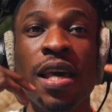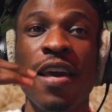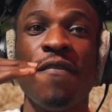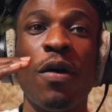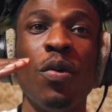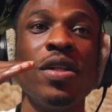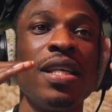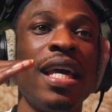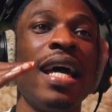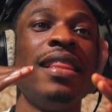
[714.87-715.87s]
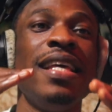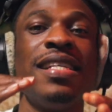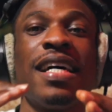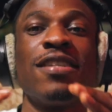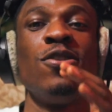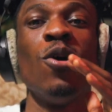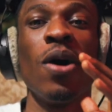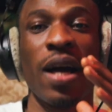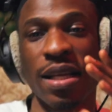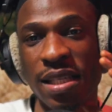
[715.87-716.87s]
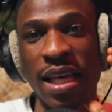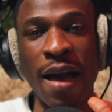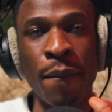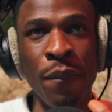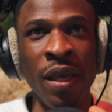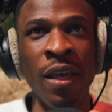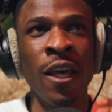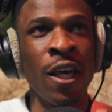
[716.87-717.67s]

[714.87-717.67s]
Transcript: If I want to get this as long as it can be,